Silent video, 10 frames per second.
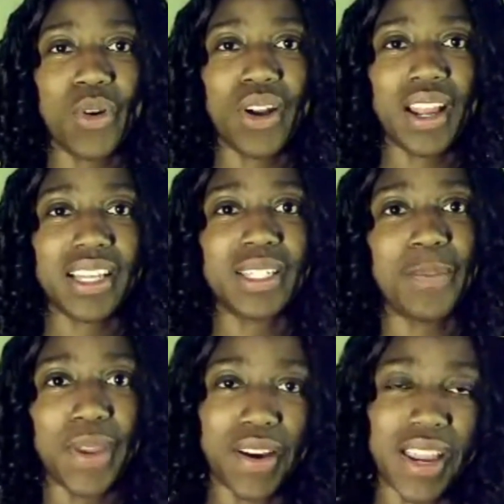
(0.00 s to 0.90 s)
your
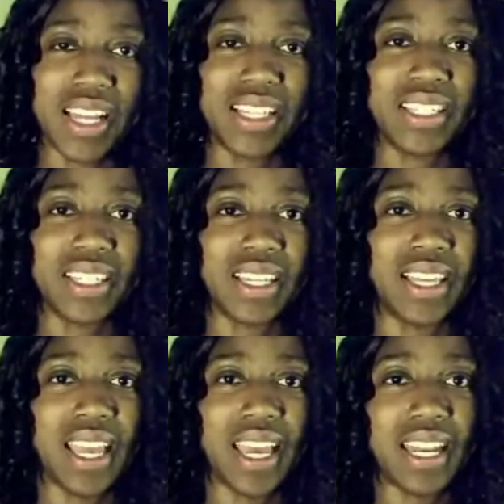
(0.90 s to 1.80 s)
experience
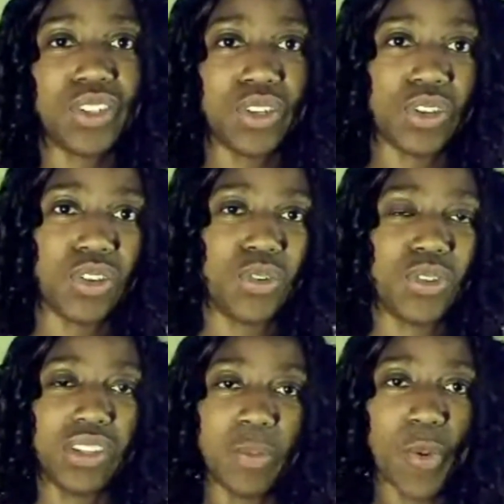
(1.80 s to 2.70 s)
getting
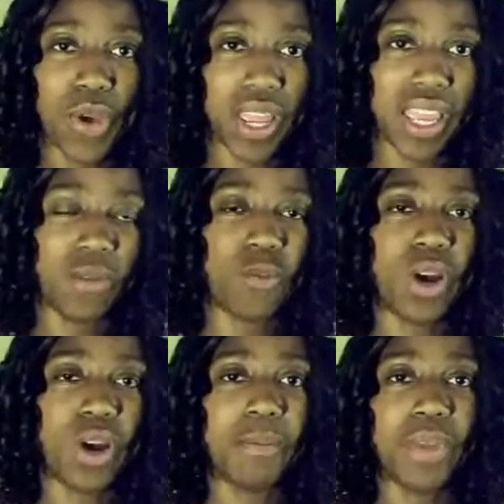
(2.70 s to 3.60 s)
to this point
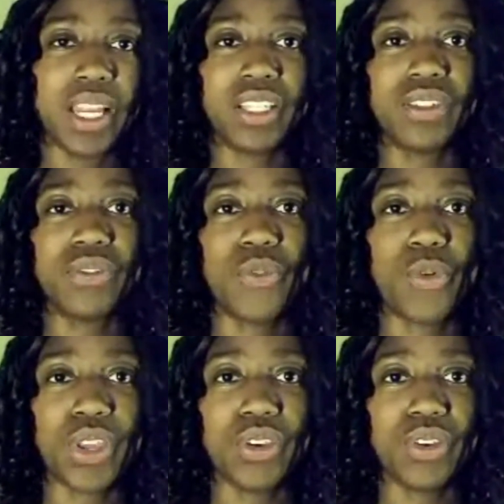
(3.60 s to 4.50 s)
and what it means
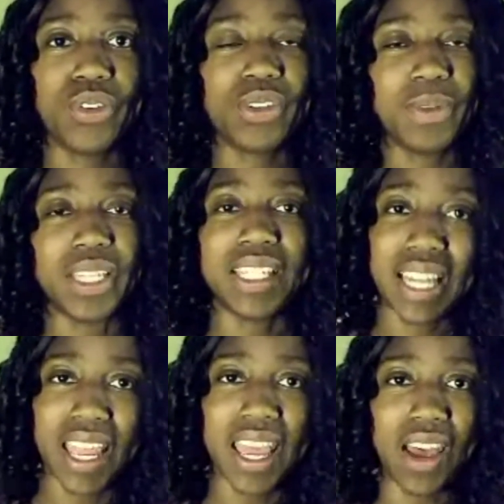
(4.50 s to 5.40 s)
for you to be
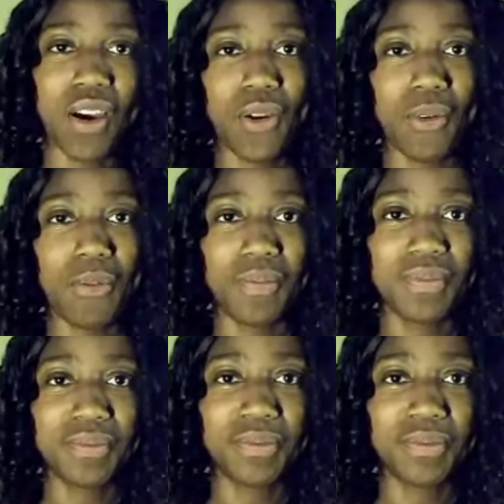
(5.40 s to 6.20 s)
sitting at home.